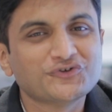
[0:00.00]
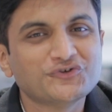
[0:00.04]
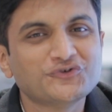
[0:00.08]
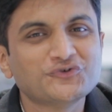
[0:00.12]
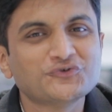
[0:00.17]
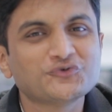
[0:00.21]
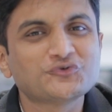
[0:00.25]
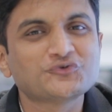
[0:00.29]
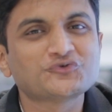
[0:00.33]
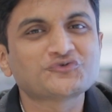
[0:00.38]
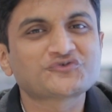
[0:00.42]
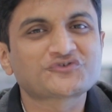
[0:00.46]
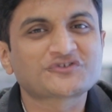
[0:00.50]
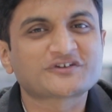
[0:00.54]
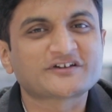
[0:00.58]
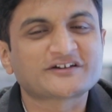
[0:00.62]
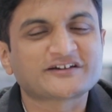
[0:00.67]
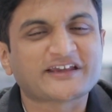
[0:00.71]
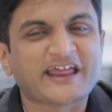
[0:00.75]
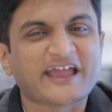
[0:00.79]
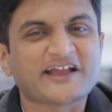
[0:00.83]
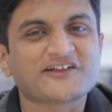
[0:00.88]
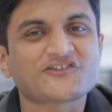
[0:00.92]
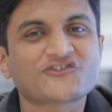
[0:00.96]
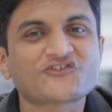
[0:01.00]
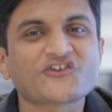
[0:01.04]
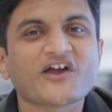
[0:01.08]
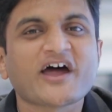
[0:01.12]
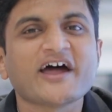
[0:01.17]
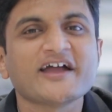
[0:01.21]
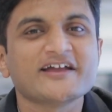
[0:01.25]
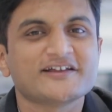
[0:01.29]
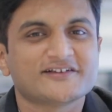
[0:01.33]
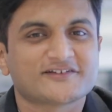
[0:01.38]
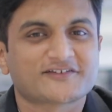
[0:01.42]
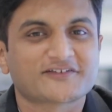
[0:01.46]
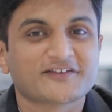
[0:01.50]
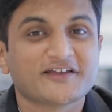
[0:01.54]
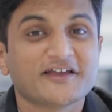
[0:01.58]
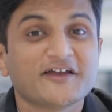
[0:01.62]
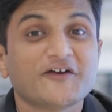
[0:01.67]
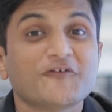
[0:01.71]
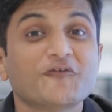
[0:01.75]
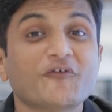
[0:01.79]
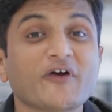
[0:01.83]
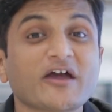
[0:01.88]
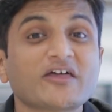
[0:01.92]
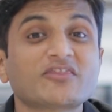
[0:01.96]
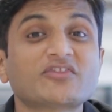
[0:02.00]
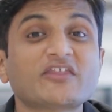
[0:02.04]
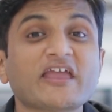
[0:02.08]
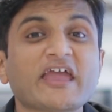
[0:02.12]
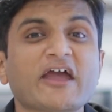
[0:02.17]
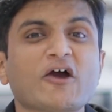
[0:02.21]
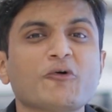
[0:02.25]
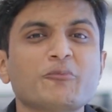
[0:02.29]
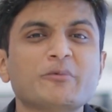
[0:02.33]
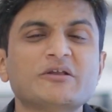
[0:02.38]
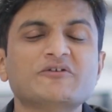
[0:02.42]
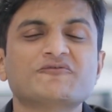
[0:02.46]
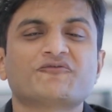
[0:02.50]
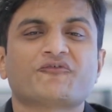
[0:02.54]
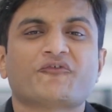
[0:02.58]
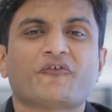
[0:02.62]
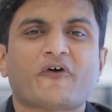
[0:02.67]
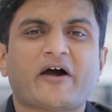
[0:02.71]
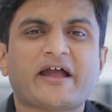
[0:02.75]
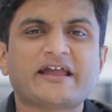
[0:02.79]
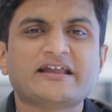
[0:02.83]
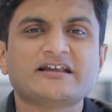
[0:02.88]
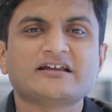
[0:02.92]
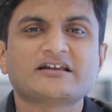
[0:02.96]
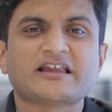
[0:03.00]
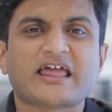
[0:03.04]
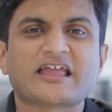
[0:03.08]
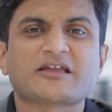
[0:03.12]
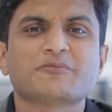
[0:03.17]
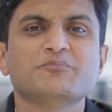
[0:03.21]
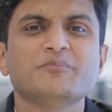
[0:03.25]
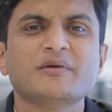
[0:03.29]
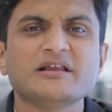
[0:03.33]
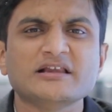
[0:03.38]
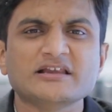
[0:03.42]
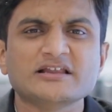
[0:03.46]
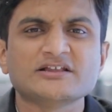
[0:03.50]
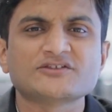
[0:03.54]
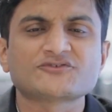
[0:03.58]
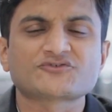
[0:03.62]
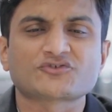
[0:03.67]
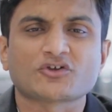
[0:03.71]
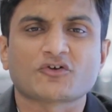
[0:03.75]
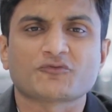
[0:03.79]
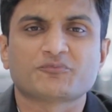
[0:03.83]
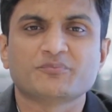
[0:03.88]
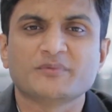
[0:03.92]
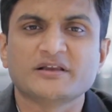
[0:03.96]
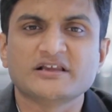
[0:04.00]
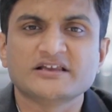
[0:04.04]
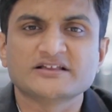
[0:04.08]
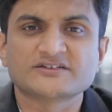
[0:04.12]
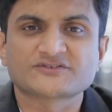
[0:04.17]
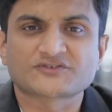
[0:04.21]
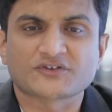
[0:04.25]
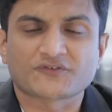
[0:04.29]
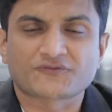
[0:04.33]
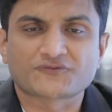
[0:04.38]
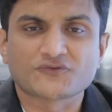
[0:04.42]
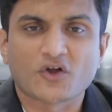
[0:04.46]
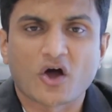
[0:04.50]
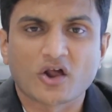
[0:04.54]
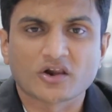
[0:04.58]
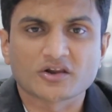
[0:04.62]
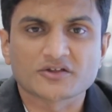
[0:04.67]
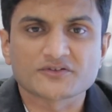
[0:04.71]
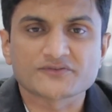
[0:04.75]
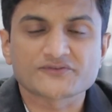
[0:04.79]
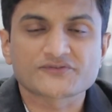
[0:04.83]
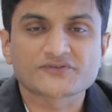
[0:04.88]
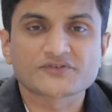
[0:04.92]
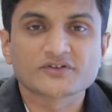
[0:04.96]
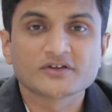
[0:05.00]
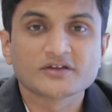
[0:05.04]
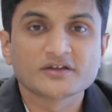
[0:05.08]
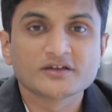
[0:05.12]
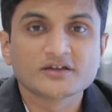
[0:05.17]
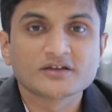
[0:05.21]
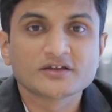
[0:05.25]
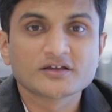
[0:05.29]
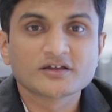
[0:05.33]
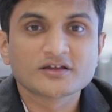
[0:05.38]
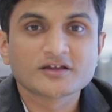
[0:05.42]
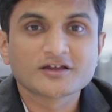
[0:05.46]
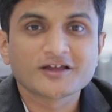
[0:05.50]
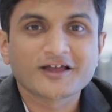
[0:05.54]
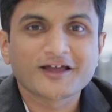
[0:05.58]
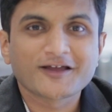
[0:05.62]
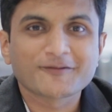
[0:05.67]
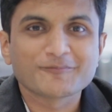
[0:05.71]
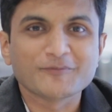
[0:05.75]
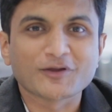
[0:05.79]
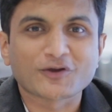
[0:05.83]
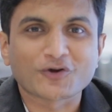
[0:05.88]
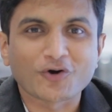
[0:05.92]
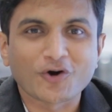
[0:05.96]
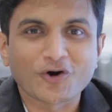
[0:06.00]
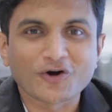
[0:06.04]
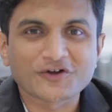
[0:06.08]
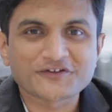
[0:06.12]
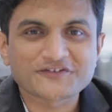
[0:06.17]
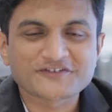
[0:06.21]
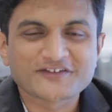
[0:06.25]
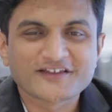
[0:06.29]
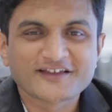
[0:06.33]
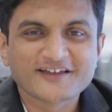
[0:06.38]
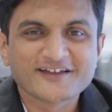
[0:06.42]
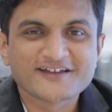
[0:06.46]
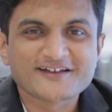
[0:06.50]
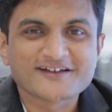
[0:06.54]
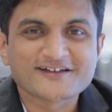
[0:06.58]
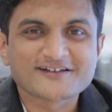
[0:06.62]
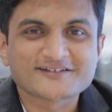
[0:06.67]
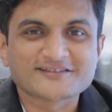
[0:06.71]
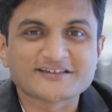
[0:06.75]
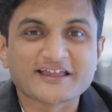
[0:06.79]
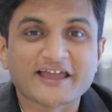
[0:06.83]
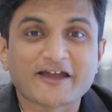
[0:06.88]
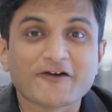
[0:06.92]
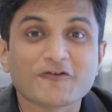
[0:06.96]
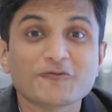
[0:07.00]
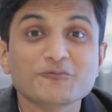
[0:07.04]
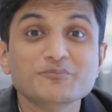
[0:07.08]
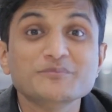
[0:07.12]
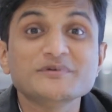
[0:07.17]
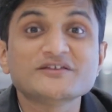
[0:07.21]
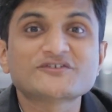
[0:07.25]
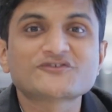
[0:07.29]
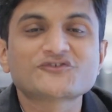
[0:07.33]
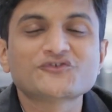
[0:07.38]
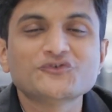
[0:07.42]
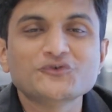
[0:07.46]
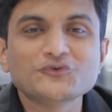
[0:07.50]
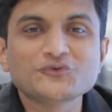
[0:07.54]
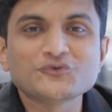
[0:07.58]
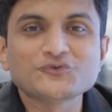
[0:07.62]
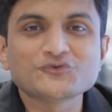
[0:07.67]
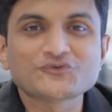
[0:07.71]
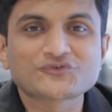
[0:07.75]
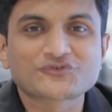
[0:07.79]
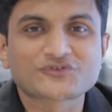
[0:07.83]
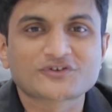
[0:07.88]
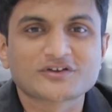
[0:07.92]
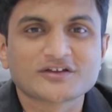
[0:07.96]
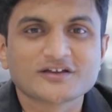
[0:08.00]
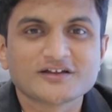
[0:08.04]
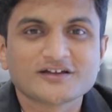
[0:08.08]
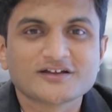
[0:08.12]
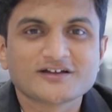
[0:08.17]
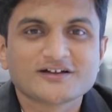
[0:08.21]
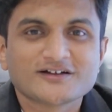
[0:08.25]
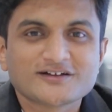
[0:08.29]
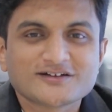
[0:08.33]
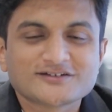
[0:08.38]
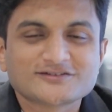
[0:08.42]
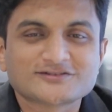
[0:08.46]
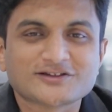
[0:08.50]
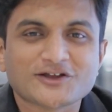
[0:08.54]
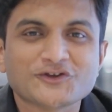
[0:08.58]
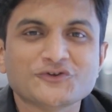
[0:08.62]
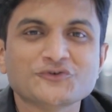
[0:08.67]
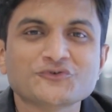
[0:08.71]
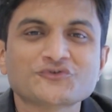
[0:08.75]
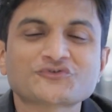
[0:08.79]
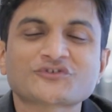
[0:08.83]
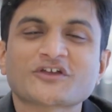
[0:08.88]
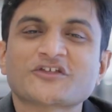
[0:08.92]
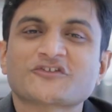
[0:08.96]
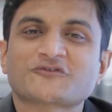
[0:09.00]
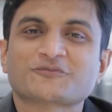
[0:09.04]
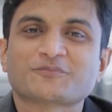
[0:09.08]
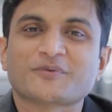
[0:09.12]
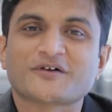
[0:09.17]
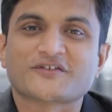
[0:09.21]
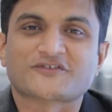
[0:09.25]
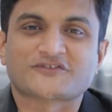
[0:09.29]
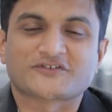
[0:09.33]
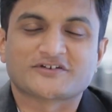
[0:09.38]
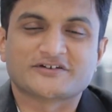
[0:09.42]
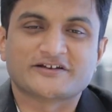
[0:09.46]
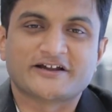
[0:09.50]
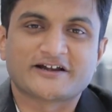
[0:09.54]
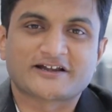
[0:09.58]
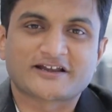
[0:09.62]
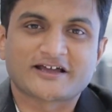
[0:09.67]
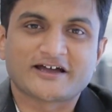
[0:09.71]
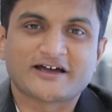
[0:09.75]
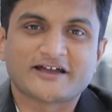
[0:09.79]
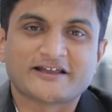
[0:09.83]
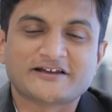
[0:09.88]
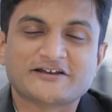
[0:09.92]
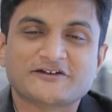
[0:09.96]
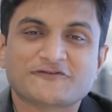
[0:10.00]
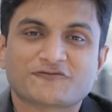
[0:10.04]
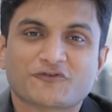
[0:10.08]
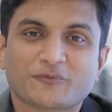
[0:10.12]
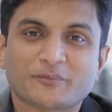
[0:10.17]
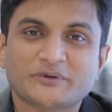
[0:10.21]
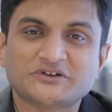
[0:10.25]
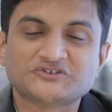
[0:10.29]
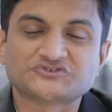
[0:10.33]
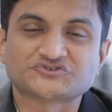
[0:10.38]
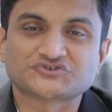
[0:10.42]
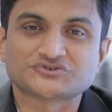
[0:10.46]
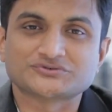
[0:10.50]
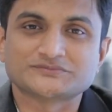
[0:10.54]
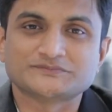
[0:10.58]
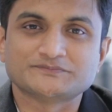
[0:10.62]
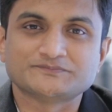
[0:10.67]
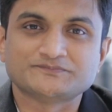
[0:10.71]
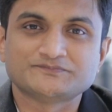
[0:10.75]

used tech giants where they have been fined like millions of dollars because they have misused the user's personal data and information.